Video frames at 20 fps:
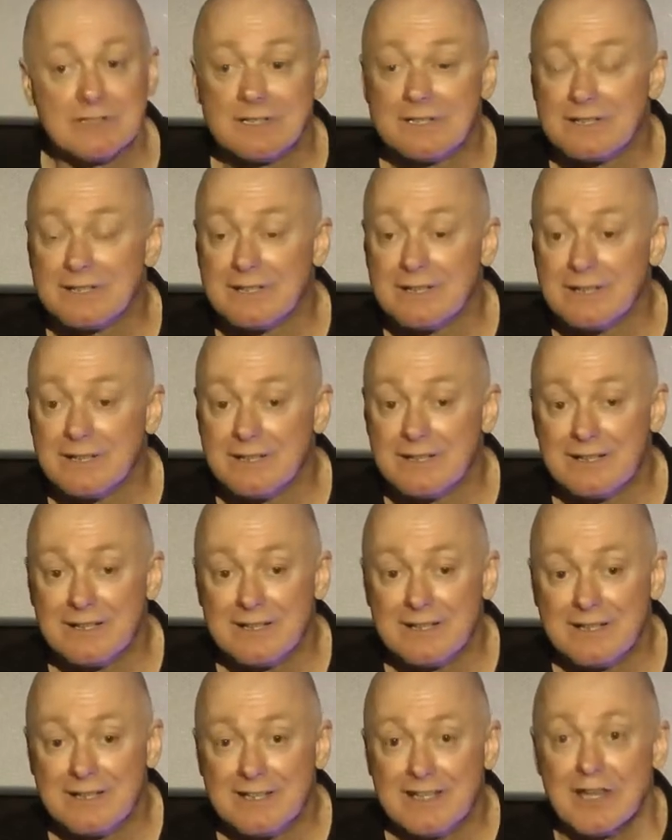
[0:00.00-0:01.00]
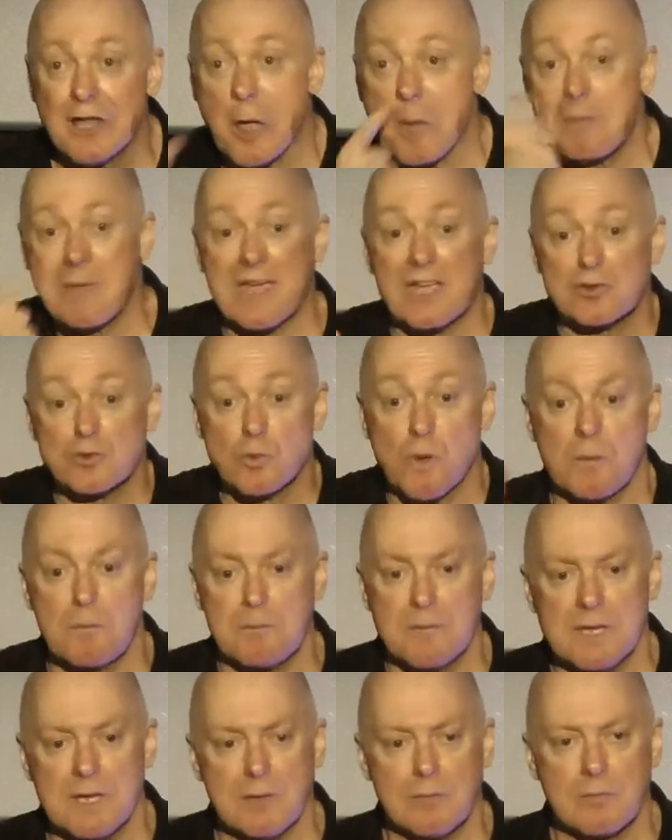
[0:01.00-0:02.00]
It's because when people try to get
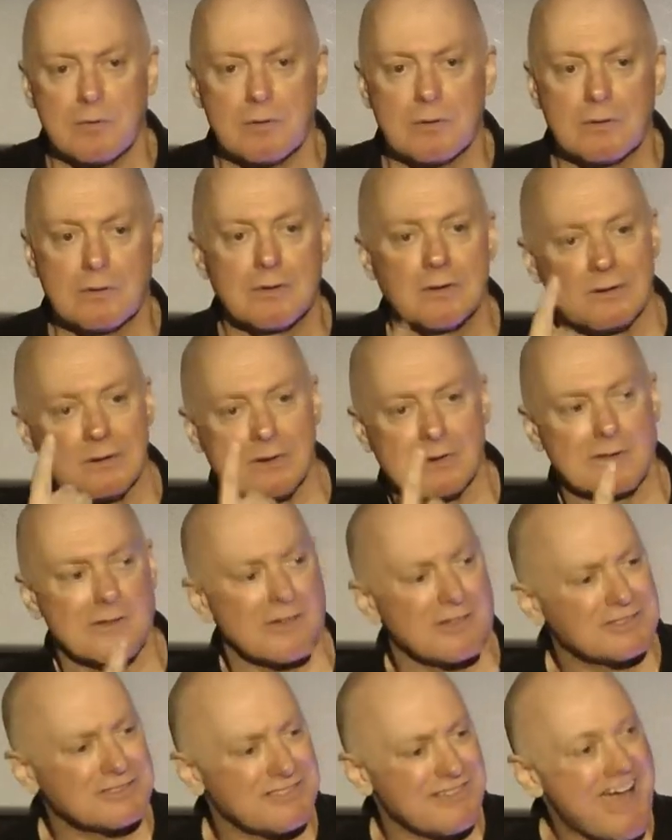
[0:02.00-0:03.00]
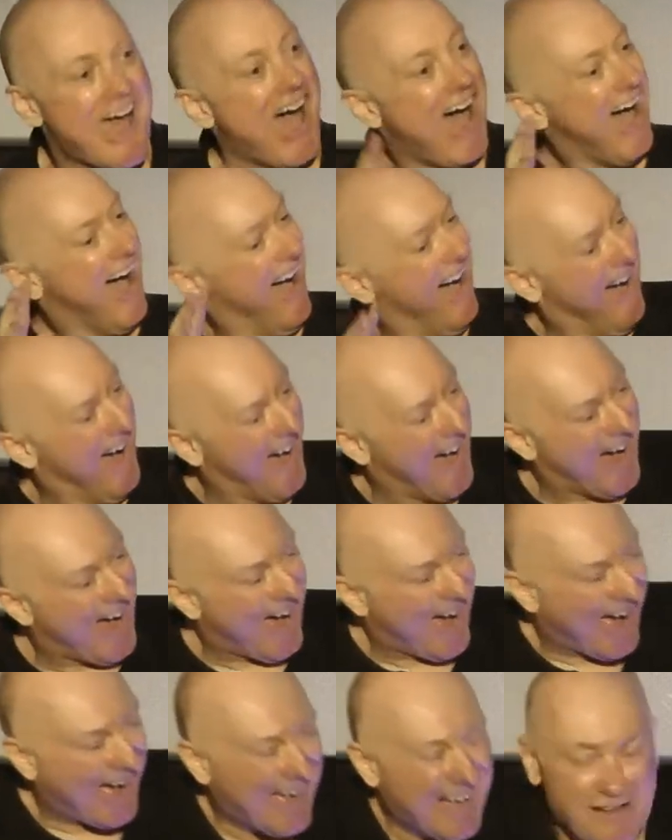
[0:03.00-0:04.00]
close, and when people try to love you,
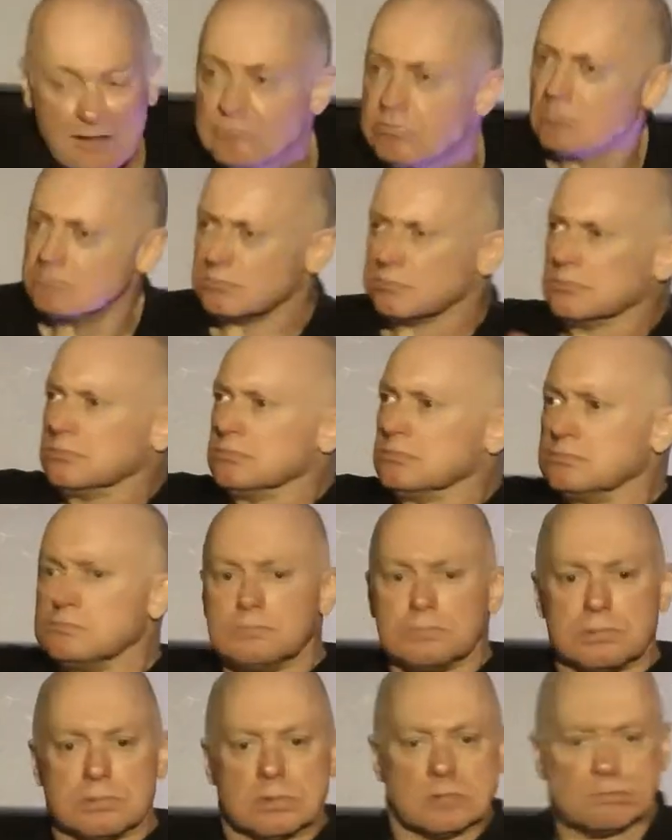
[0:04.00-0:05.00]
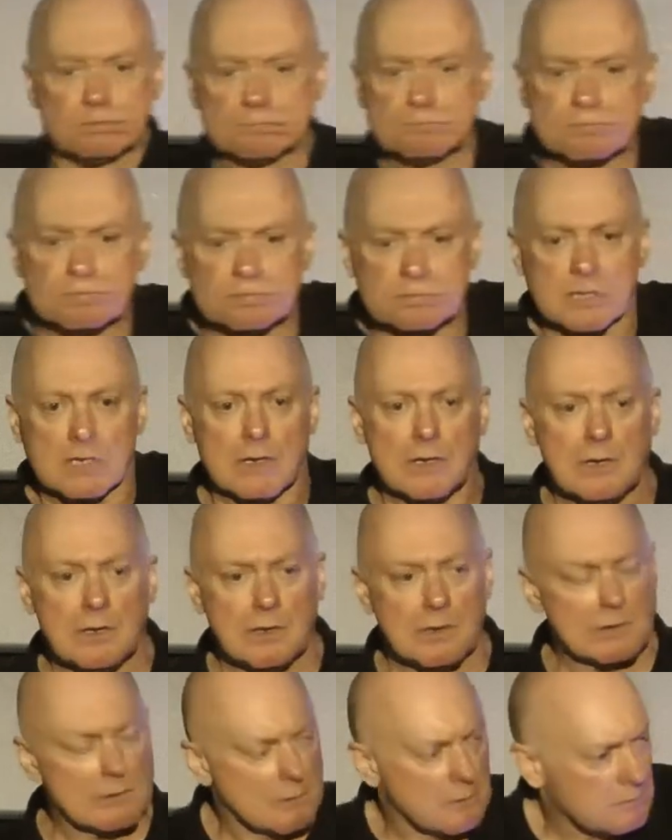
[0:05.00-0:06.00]
when people try to develop an interaction
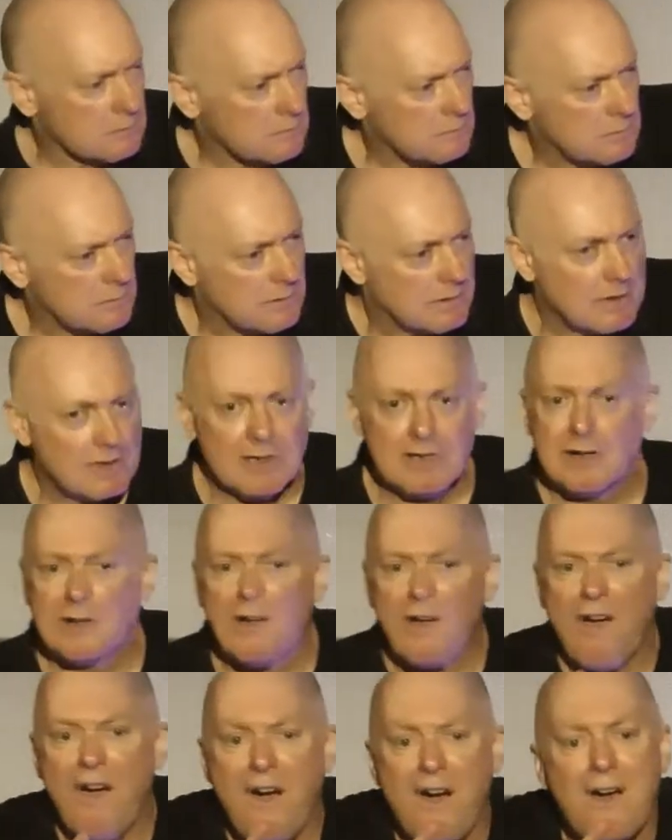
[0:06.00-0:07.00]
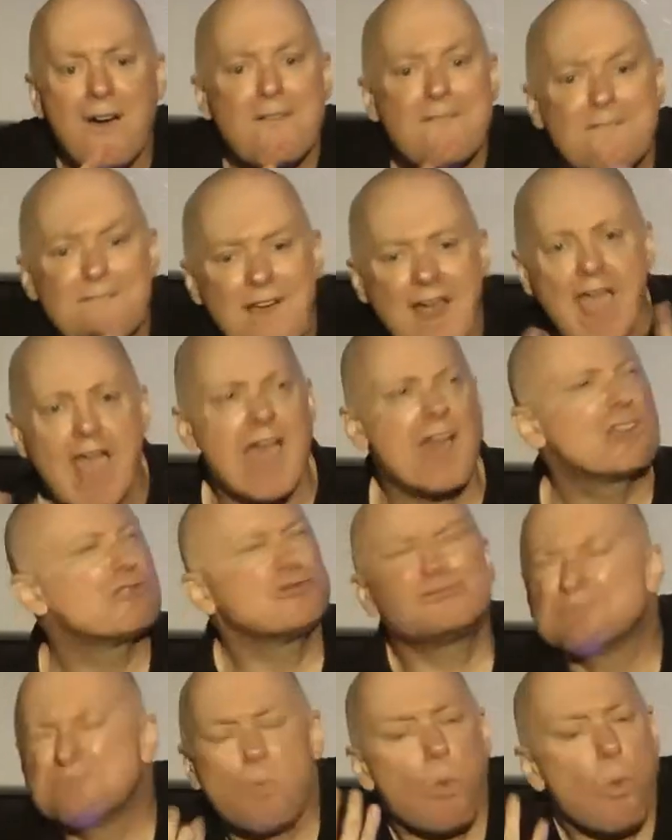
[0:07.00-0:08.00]
with you, a friendship perhaps, or whatever,